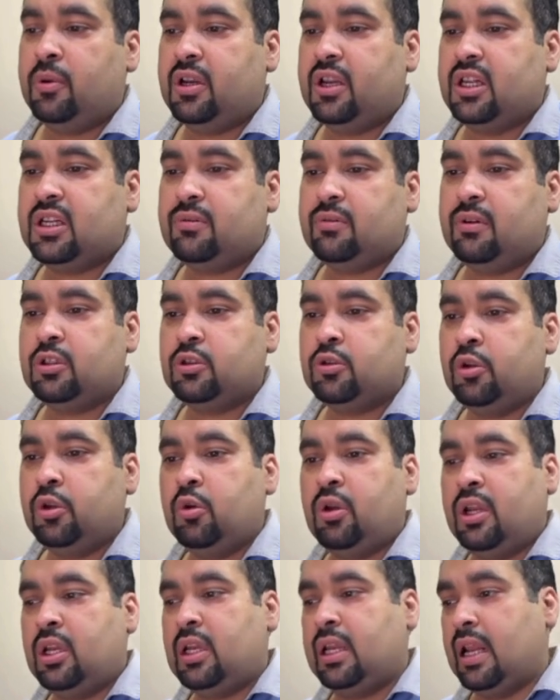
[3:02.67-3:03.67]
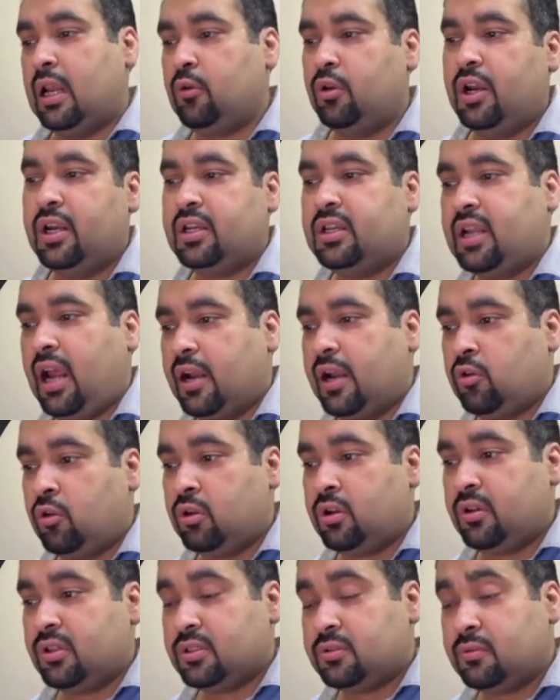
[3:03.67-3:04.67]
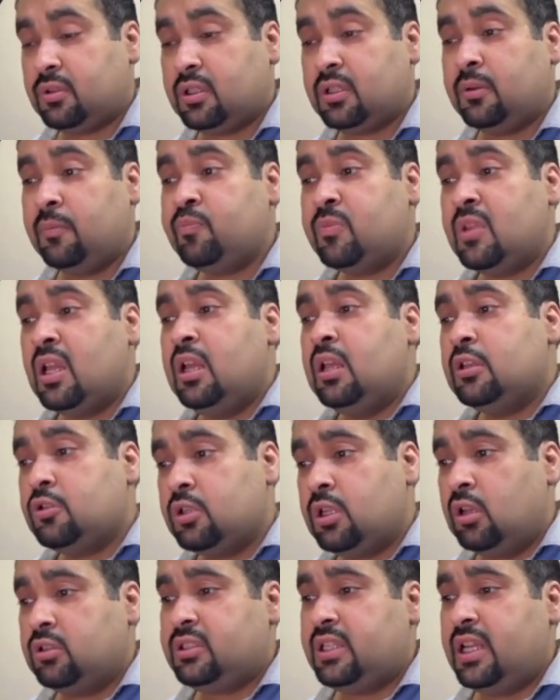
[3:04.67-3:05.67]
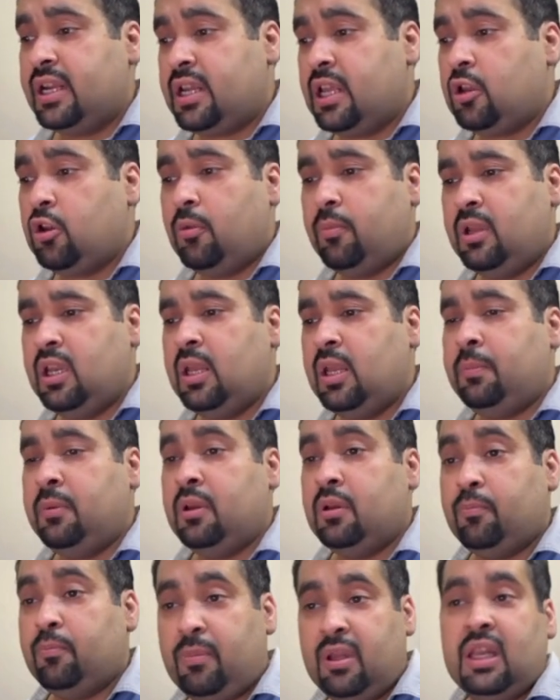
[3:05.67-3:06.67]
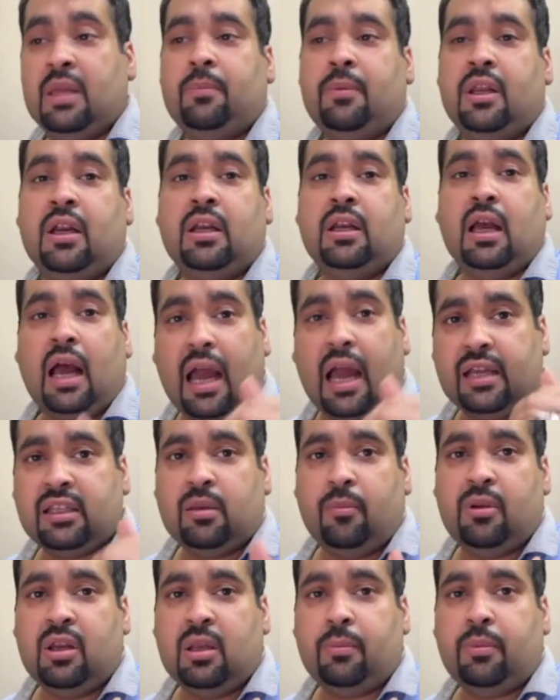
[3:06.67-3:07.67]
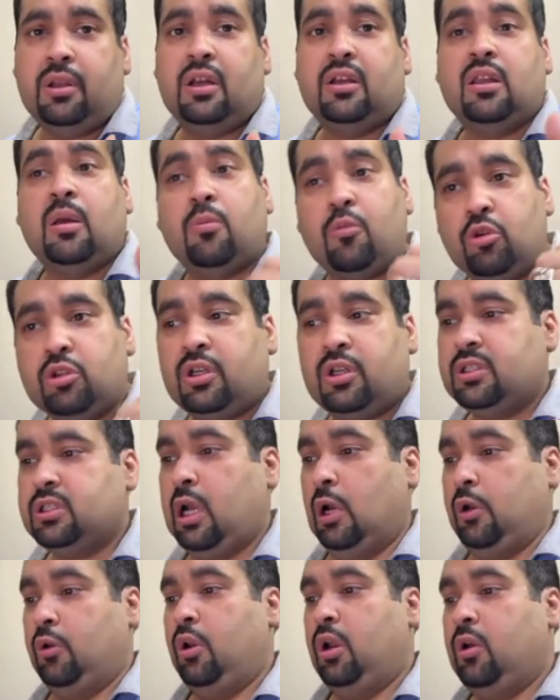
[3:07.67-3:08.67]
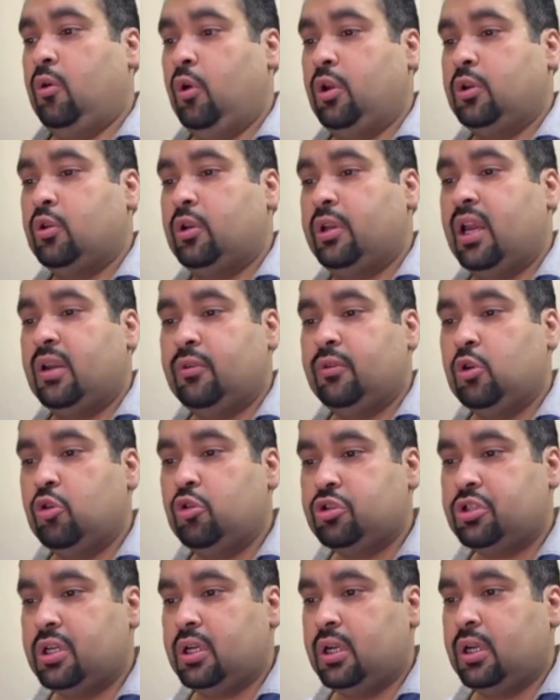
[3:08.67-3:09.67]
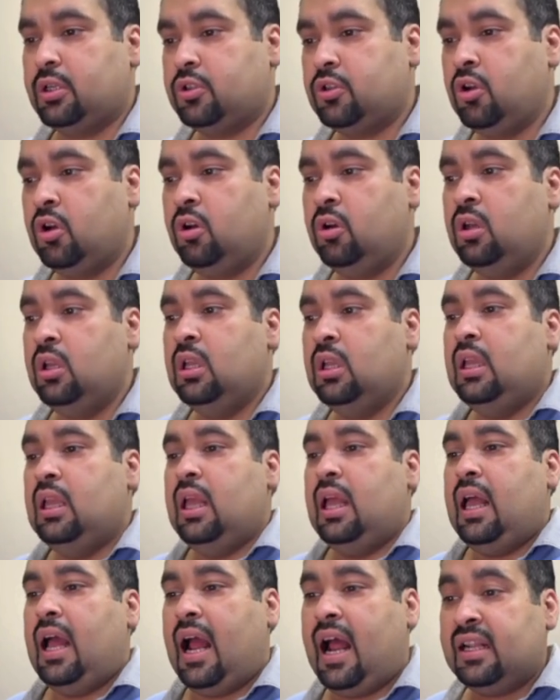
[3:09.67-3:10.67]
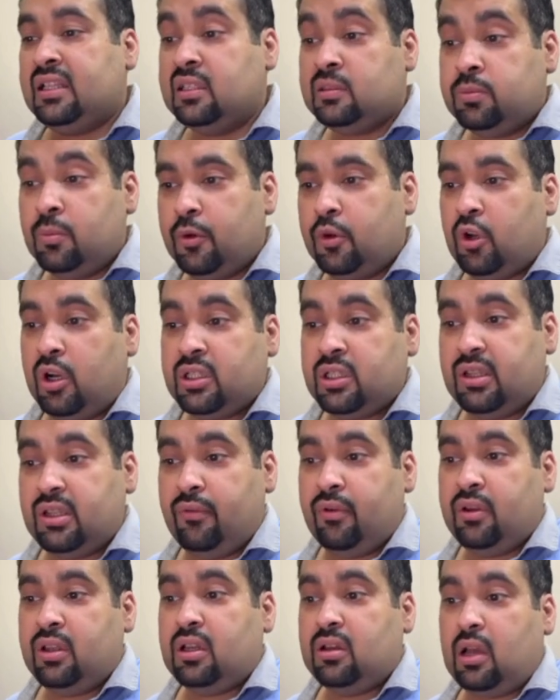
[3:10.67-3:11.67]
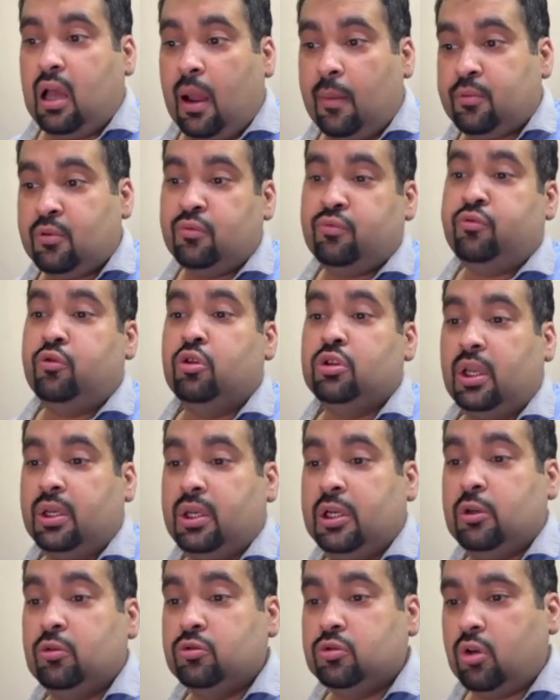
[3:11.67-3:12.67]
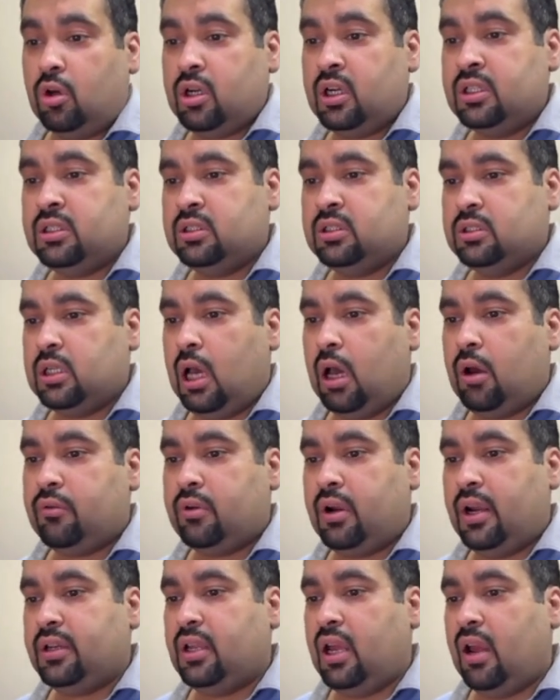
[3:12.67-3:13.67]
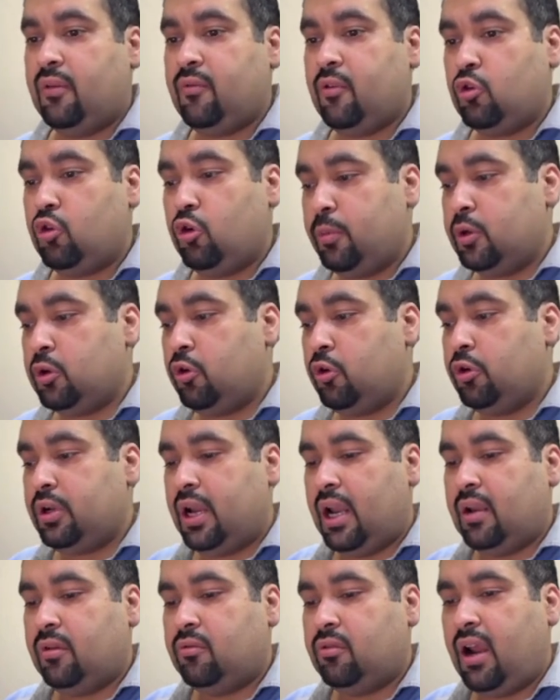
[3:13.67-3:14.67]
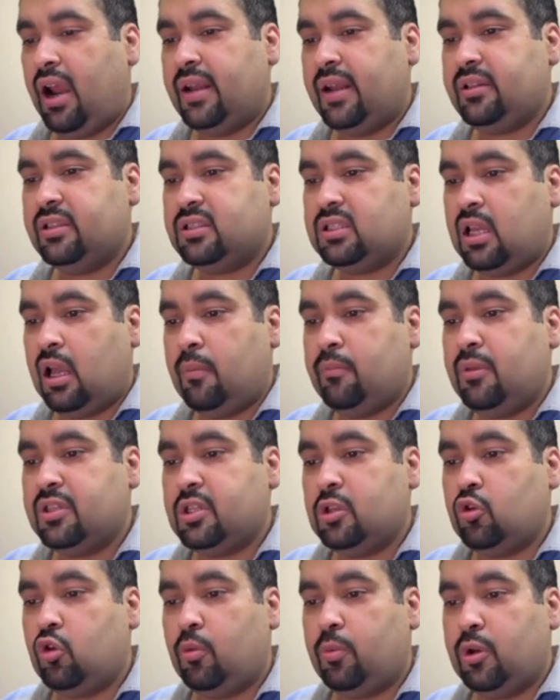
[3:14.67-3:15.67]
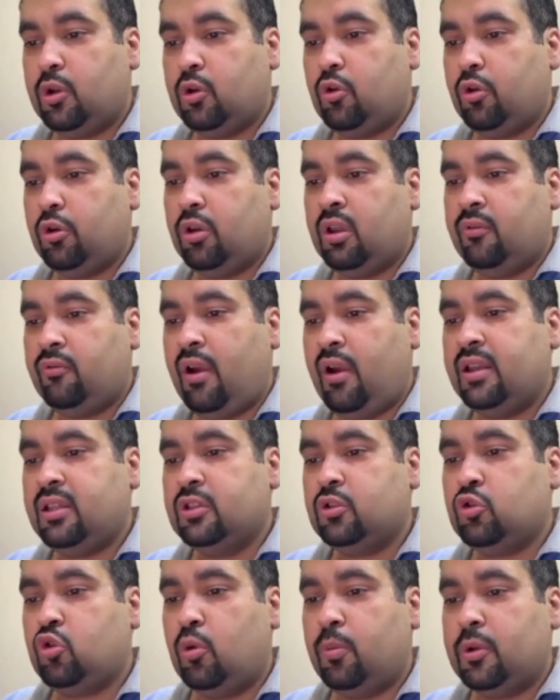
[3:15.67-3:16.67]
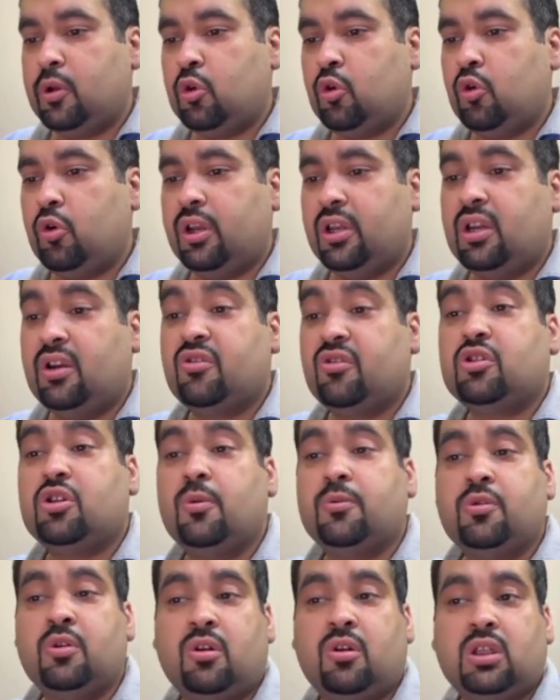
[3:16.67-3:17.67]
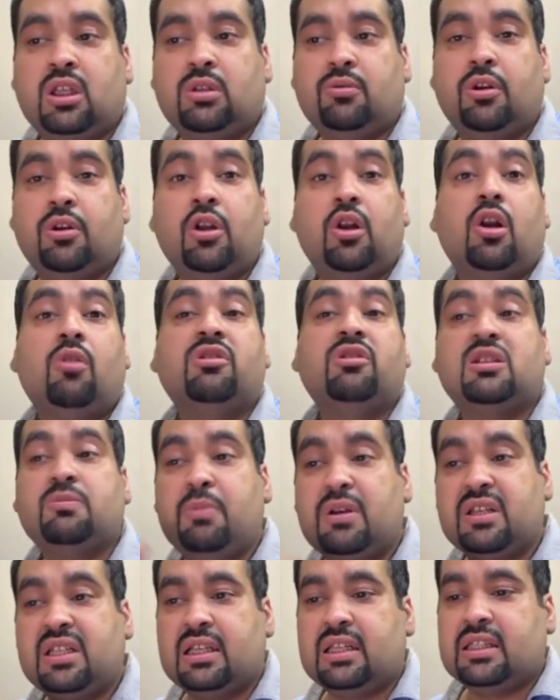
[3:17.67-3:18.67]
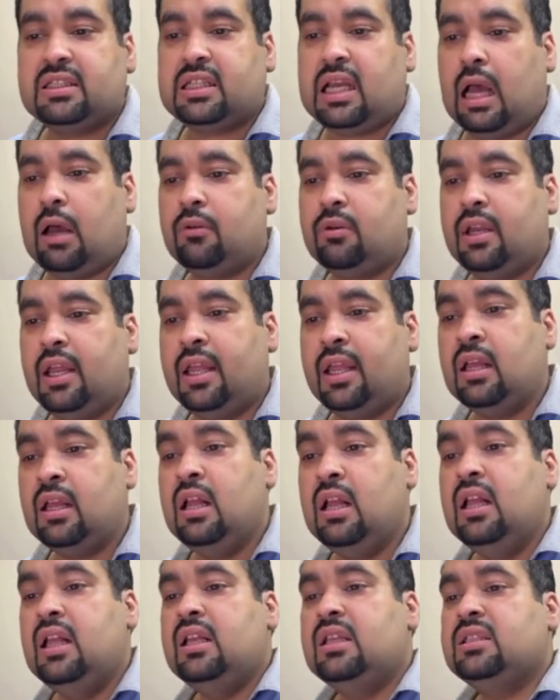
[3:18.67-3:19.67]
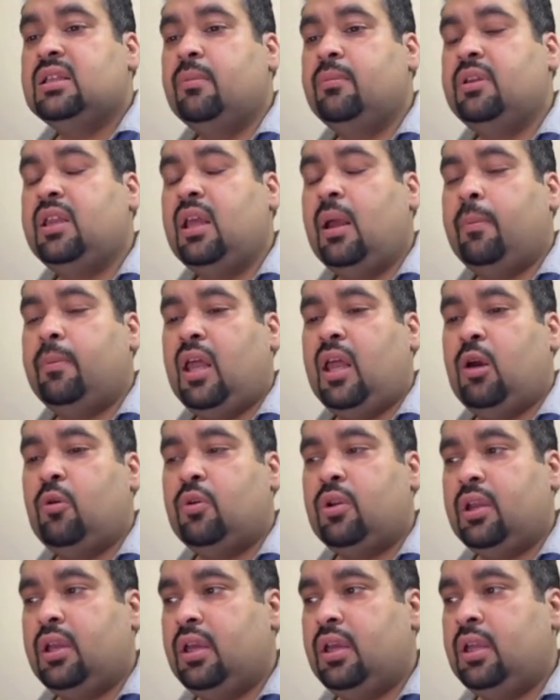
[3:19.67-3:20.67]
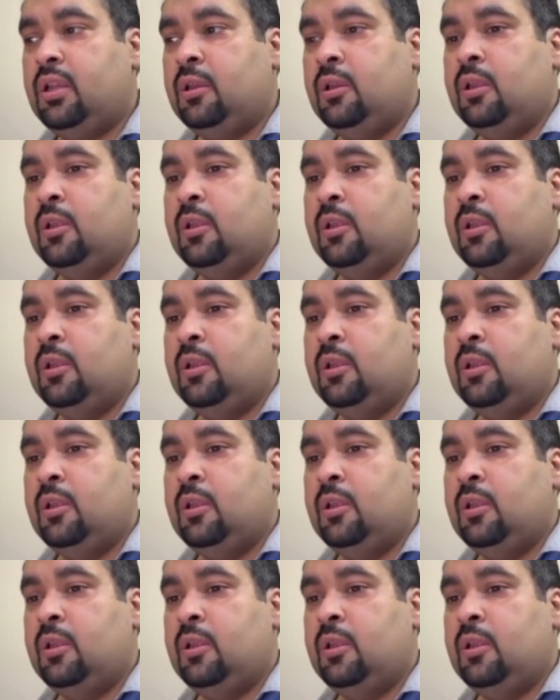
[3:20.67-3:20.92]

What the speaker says: as well, so you can calculate that on as well. So now selecting your billing period, higher the billing period, the more the discount you're going to get with Hostinger. So at this moment, you are saving up to $432. Now, right, I have a coupon code and write this amazing coupon code. You can find this coupon code in the description of this video along with a special discount link. Simply apply over here